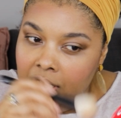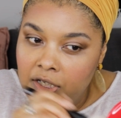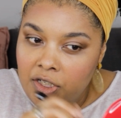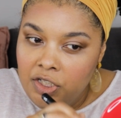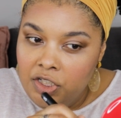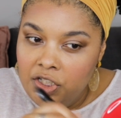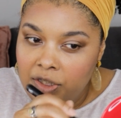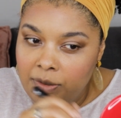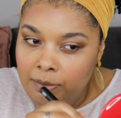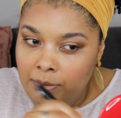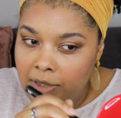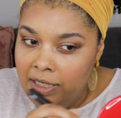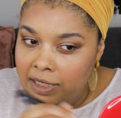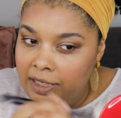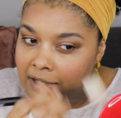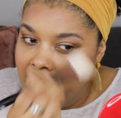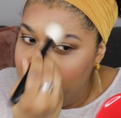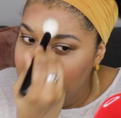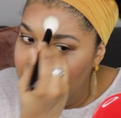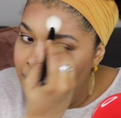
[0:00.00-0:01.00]
She might
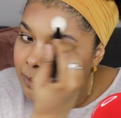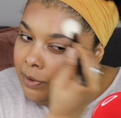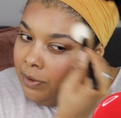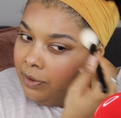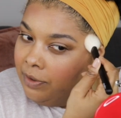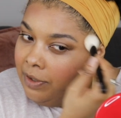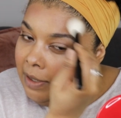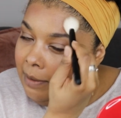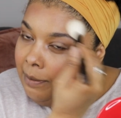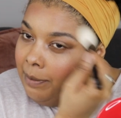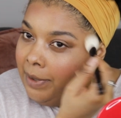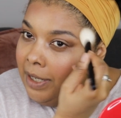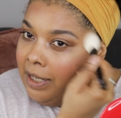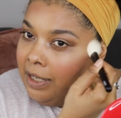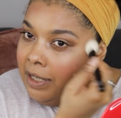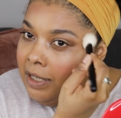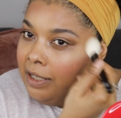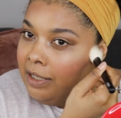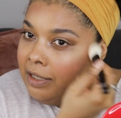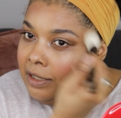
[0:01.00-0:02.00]
have to pull that
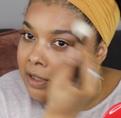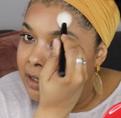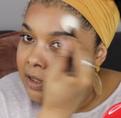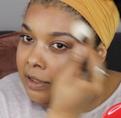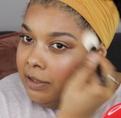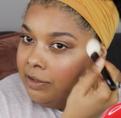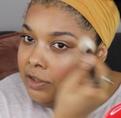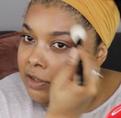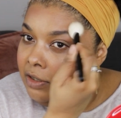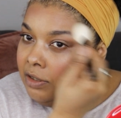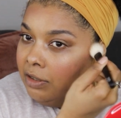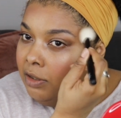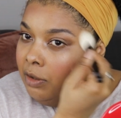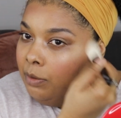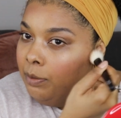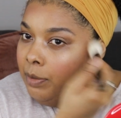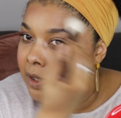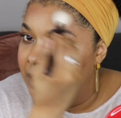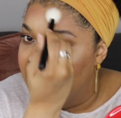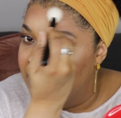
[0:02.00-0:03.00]
back just a little
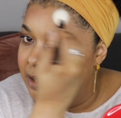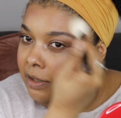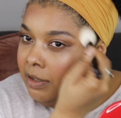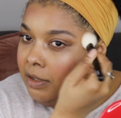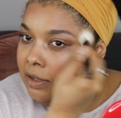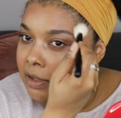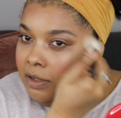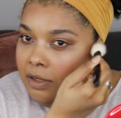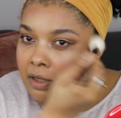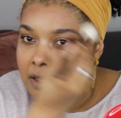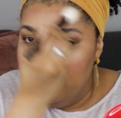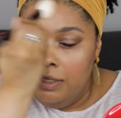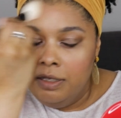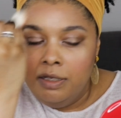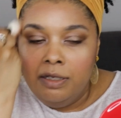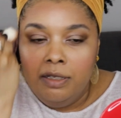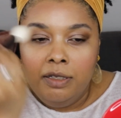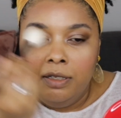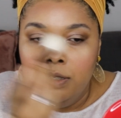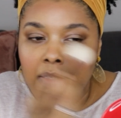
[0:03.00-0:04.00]
bit.
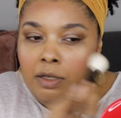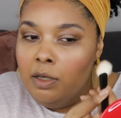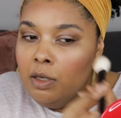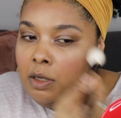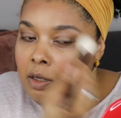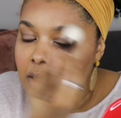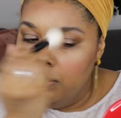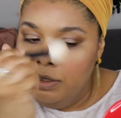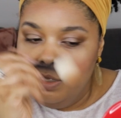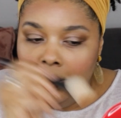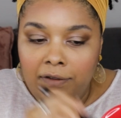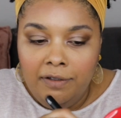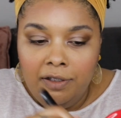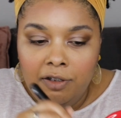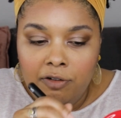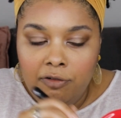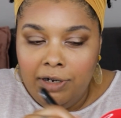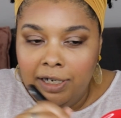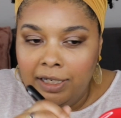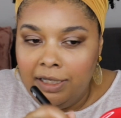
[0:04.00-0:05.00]
I'll
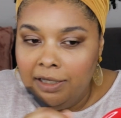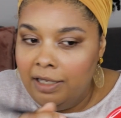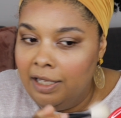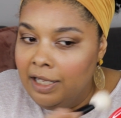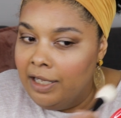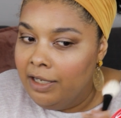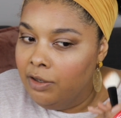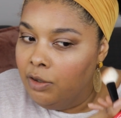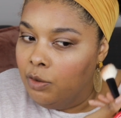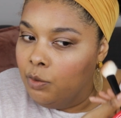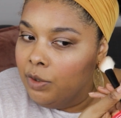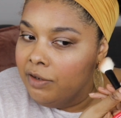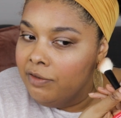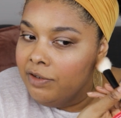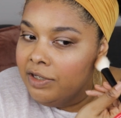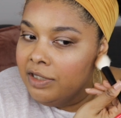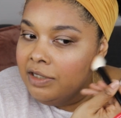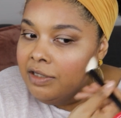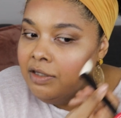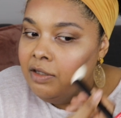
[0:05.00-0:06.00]
correct that, no
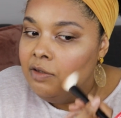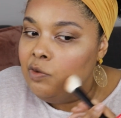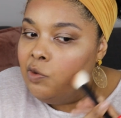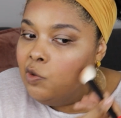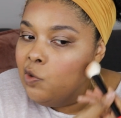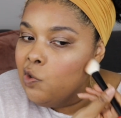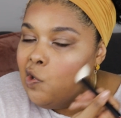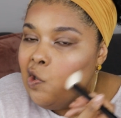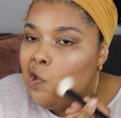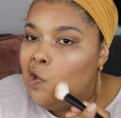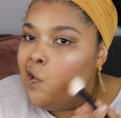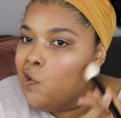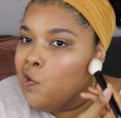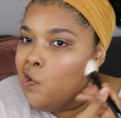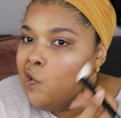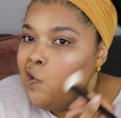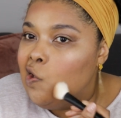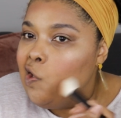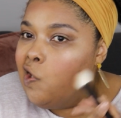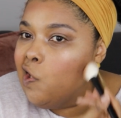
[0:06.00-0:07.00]
worries.
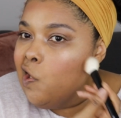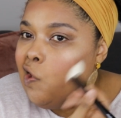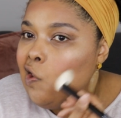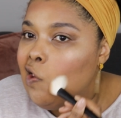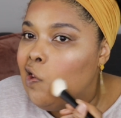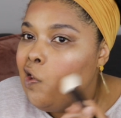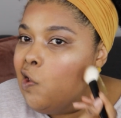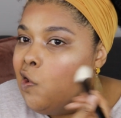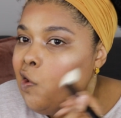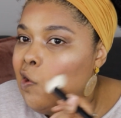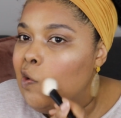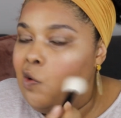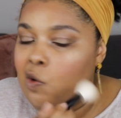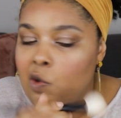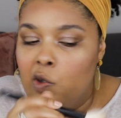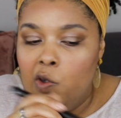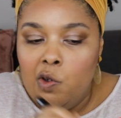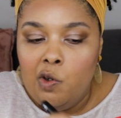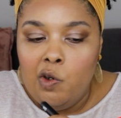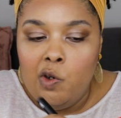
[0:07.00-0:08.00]
Underneath
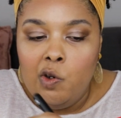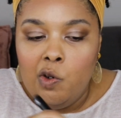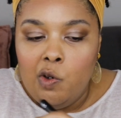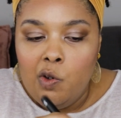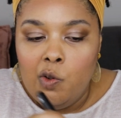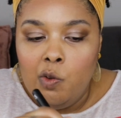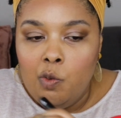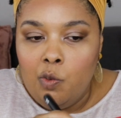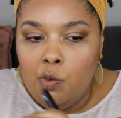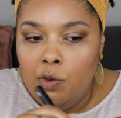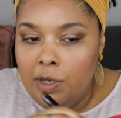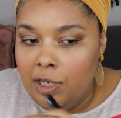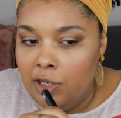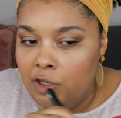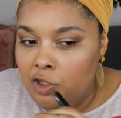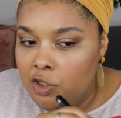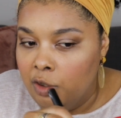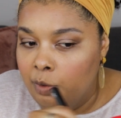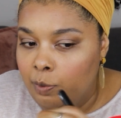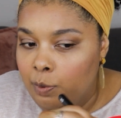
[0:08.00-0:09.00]
where I
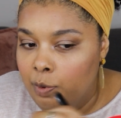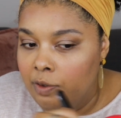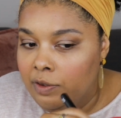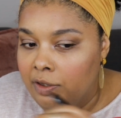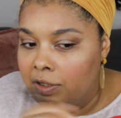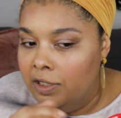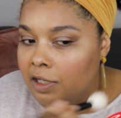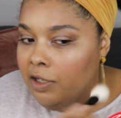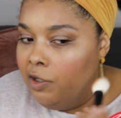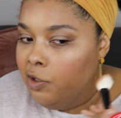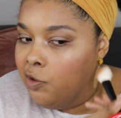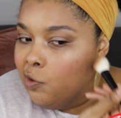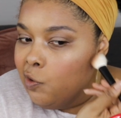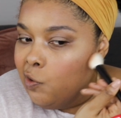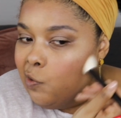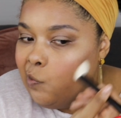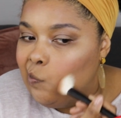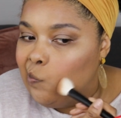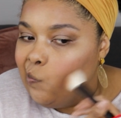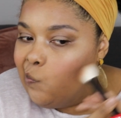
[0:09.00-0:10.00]
just put the
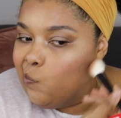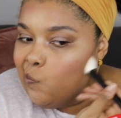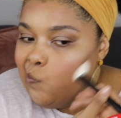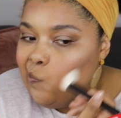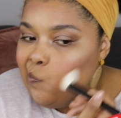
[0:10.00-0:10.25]
other